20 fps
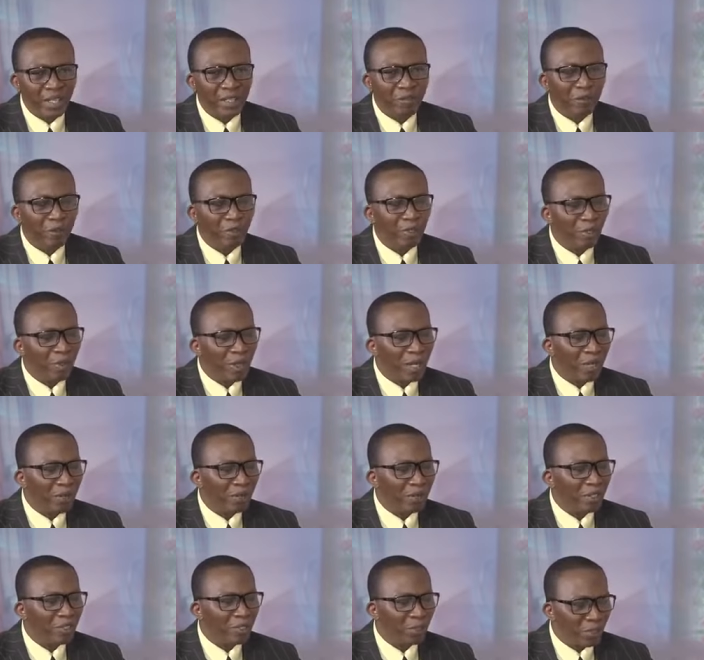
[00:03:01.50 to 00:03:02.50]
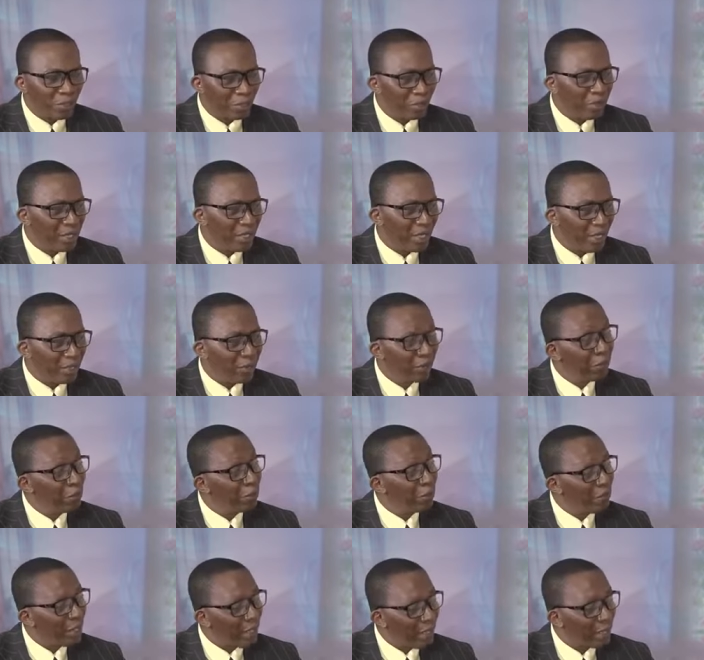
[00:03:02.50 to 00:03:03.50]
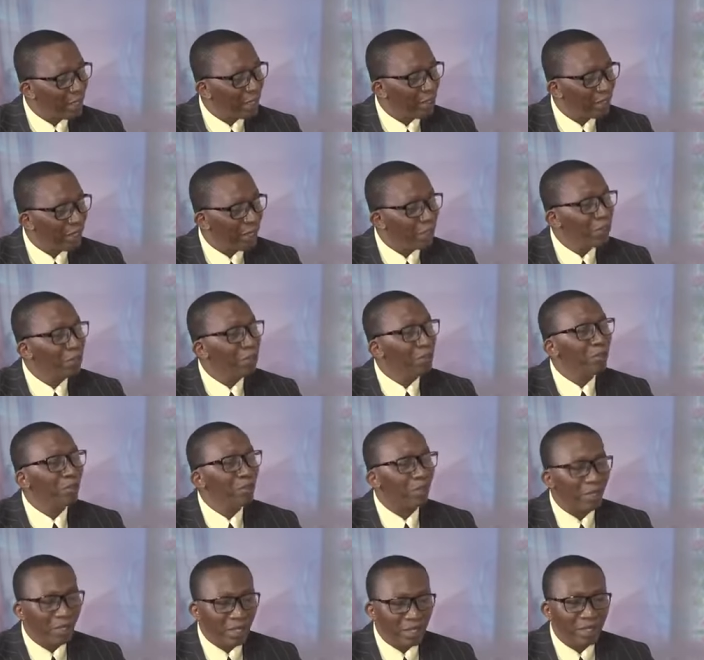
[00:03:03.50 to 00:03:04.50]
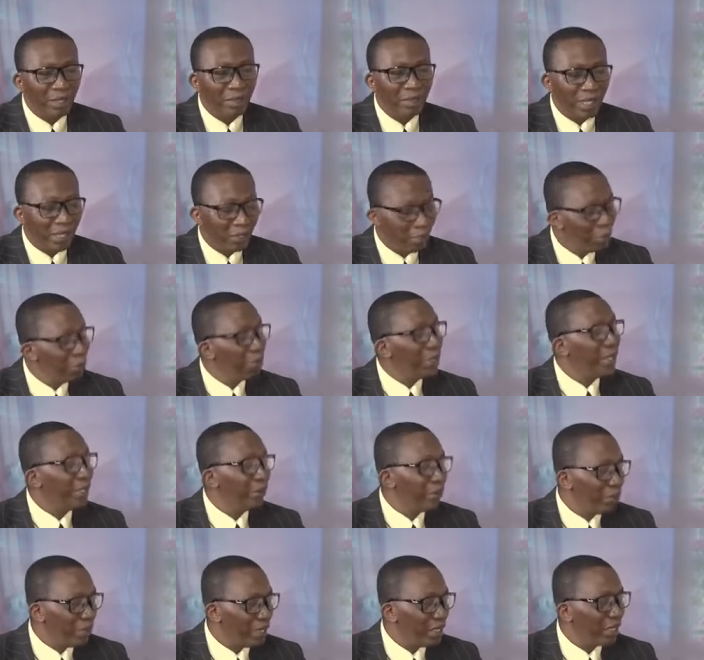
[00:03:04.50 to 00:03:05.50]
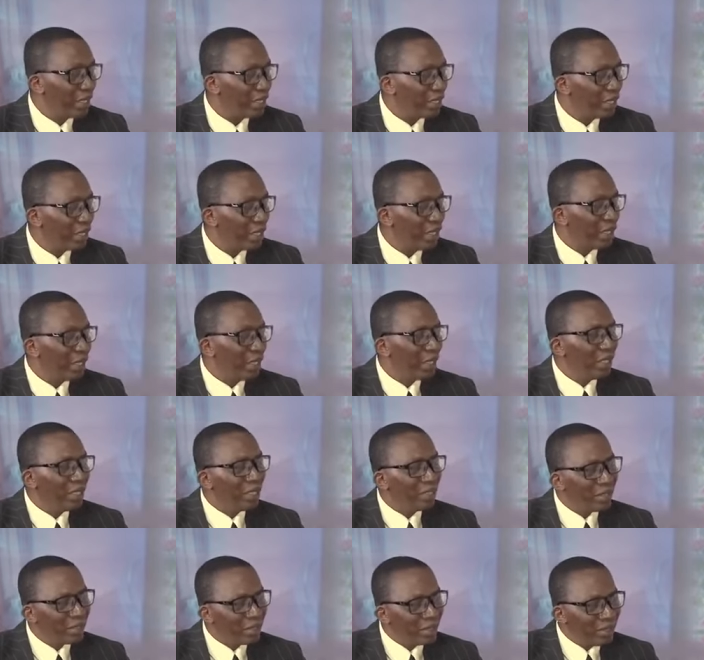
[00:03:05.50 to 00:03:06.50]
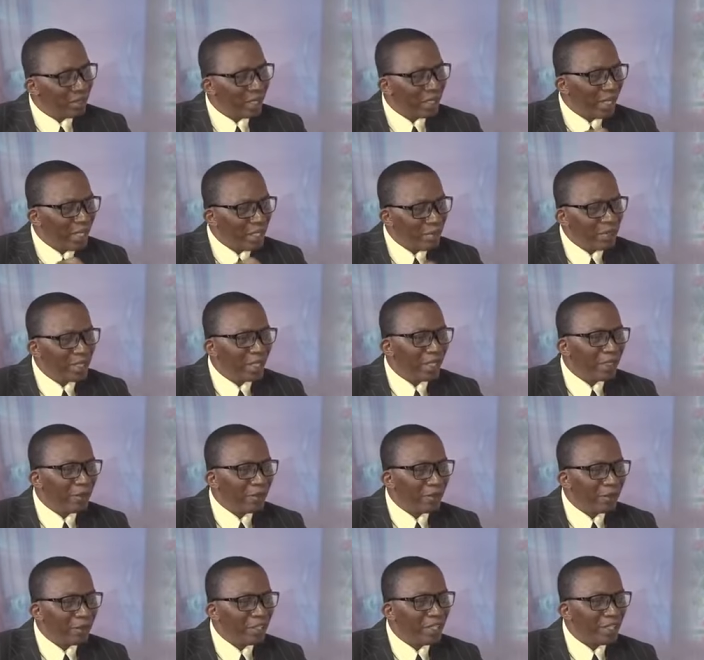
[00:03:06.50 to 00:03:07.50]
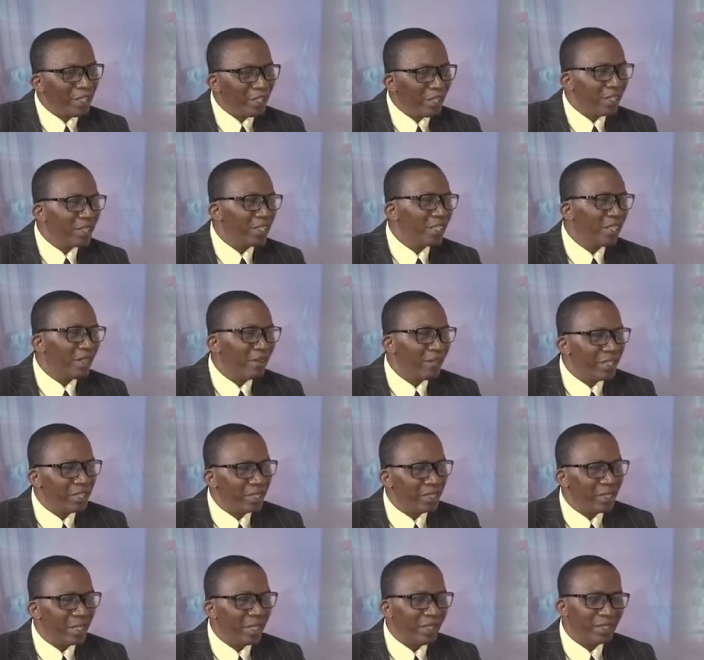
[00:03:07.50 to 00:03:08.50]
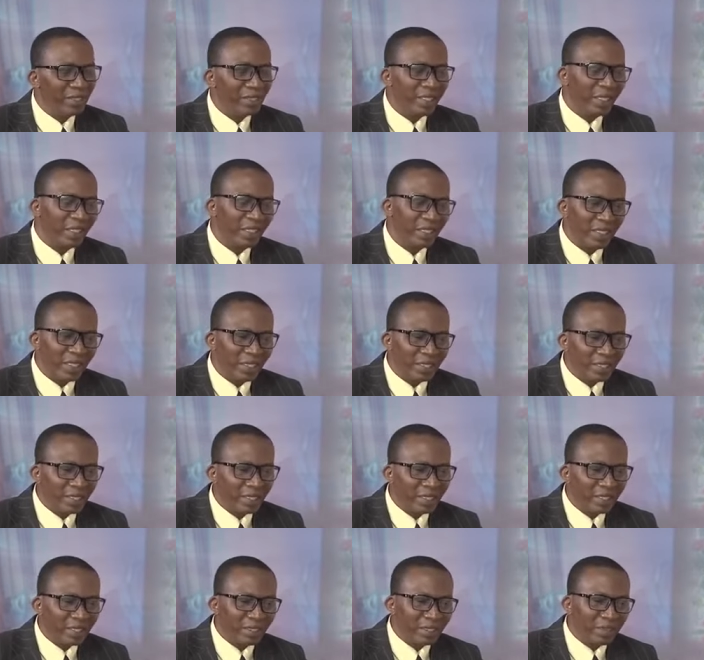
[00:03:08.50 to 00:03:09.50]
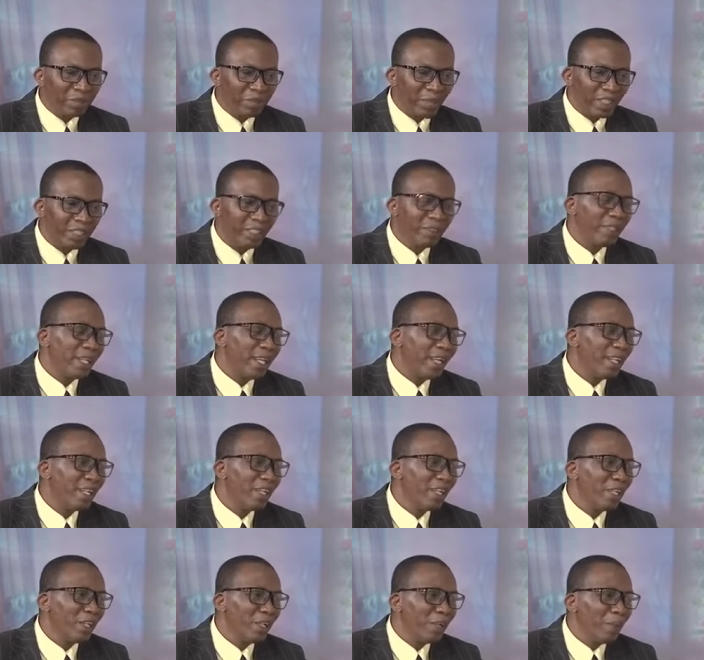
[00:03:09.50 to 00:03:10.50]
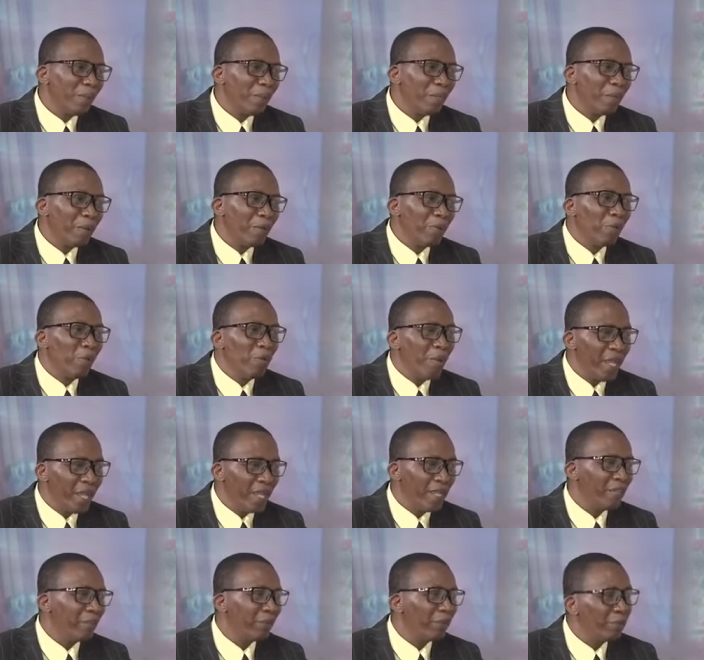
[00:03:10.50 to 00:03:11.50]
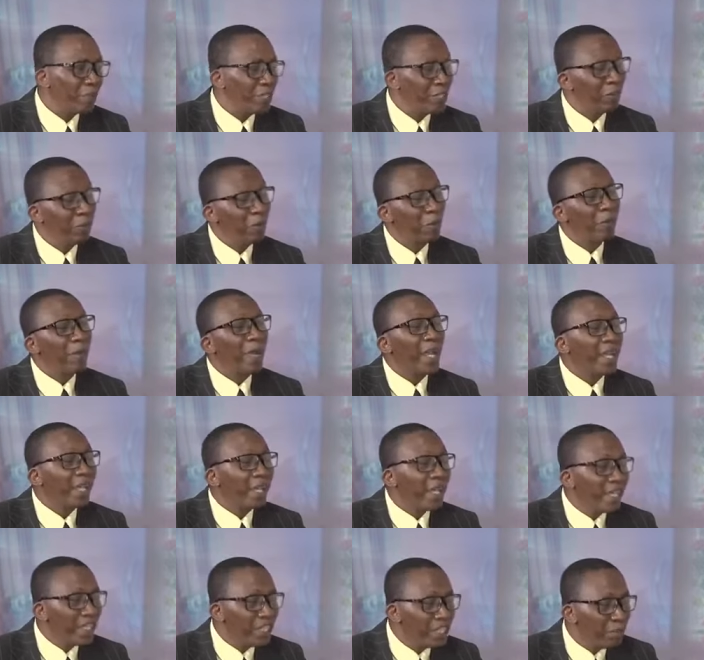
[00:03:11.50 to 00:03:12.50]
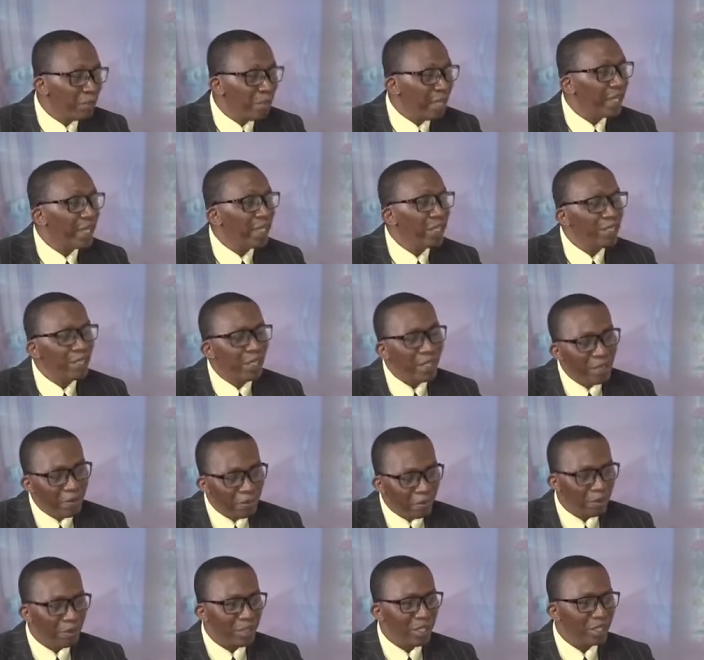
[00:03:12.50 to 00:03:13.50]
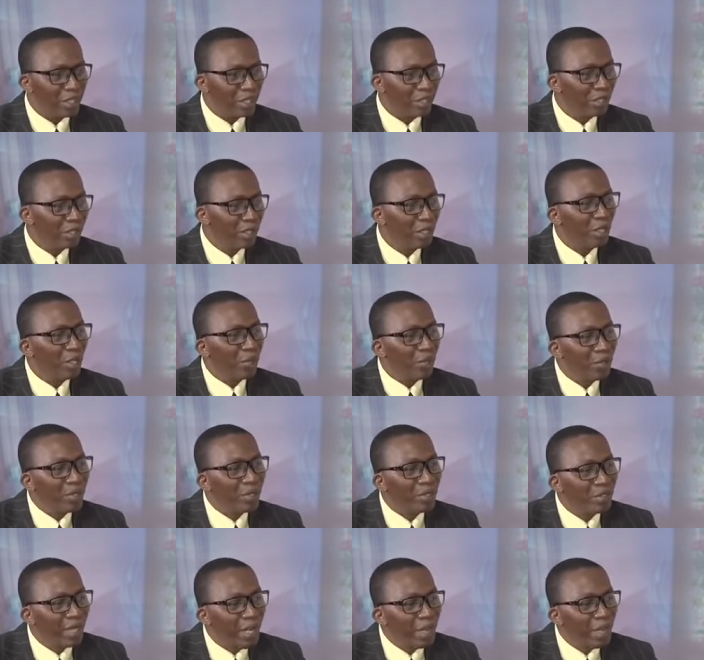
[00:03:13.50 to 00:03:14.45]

follower of the social media, you find out and you correctly and you believe with me that, especially for the young generation, there is a, it's, it's particular way of which if you package package your information will drive